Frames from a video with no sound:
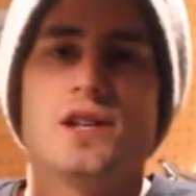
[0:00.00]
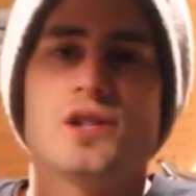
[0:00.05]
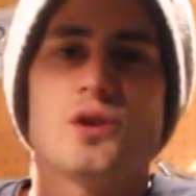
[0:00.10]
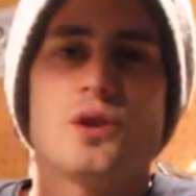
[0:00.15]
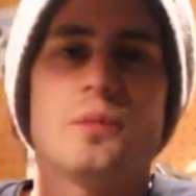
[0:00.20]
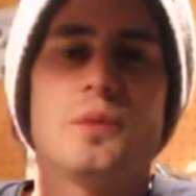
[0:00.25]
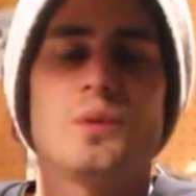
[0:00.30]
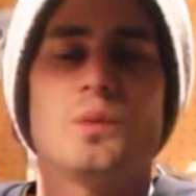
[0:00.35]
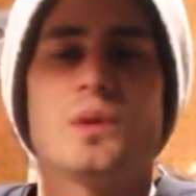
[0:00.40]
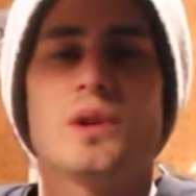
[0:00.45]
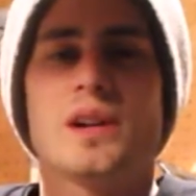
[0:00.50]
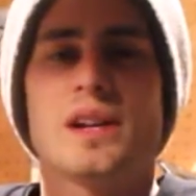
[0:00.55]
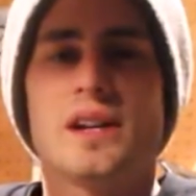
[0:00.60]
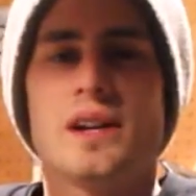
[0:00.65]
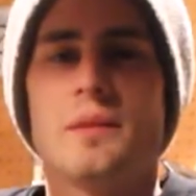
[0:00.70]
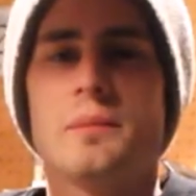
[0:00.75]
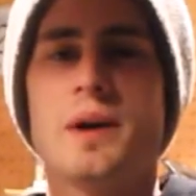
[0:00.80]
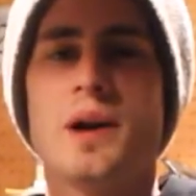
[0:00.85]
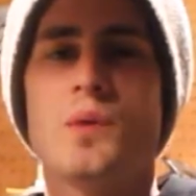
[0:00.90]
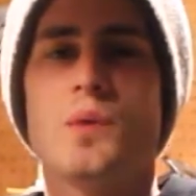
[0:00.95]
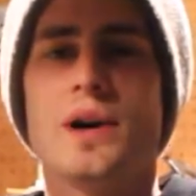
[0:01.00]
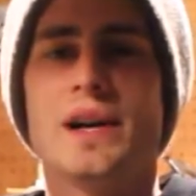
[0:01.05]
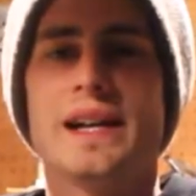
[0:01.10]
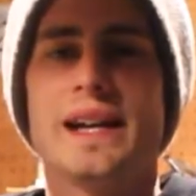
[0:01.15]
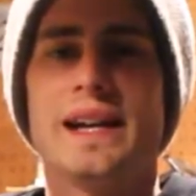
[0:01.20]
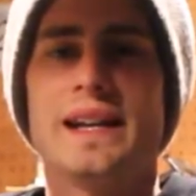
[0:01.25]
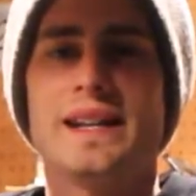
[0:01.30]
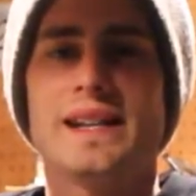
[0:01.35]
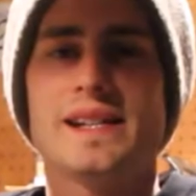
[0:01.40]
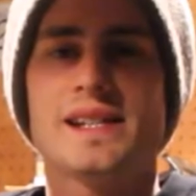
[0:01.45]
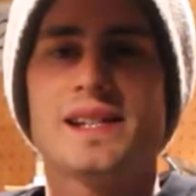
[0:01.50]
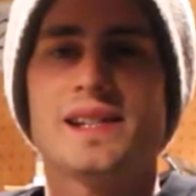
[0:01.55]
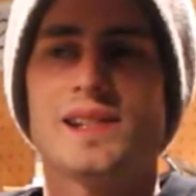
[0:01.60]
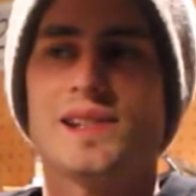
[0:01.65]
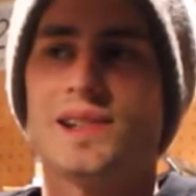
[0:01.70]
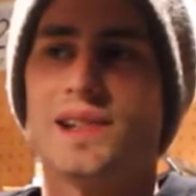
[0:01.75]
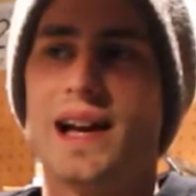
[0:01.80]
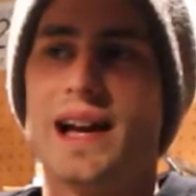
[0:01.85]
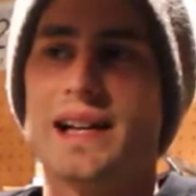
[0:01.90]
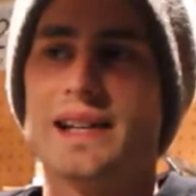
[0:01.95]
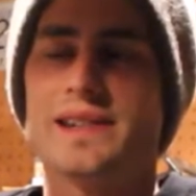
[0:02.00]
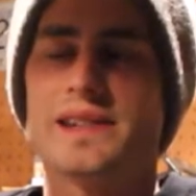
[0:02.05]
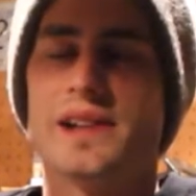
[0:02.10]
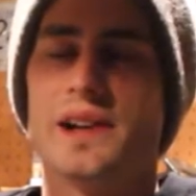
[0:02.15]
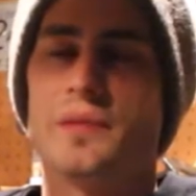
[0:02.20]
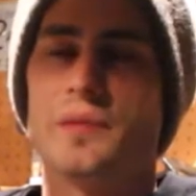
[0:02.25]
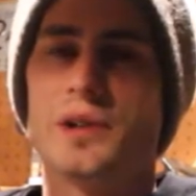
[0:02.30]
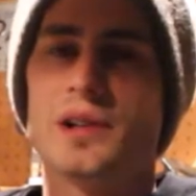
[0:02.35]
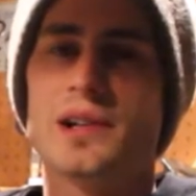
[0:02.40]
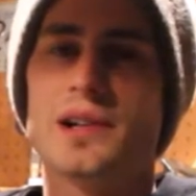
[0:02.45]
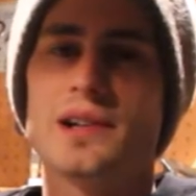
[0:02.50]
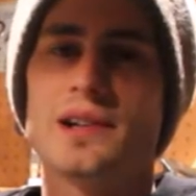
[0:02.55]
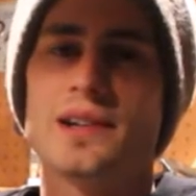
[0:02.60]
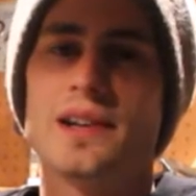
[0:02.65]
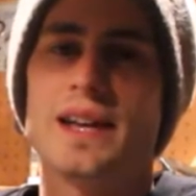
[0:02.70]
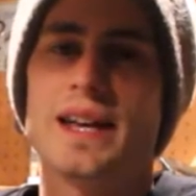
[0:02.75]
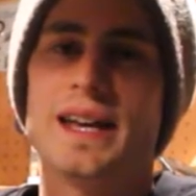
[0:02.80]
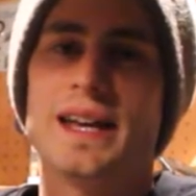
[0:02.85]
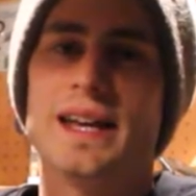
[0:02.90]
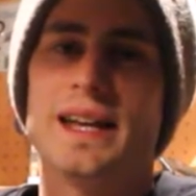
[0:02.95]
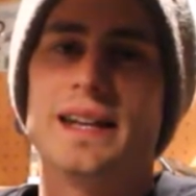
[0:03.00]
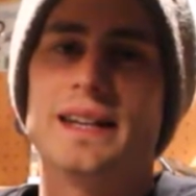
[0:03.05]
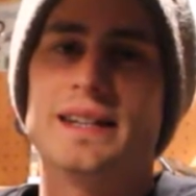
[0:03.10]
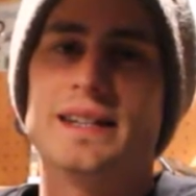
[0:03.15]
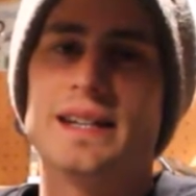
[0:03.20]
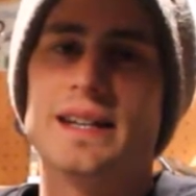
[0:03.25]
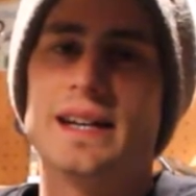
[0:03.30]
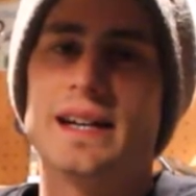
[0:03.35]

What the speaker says: So I've been working on my 180s since last summer, and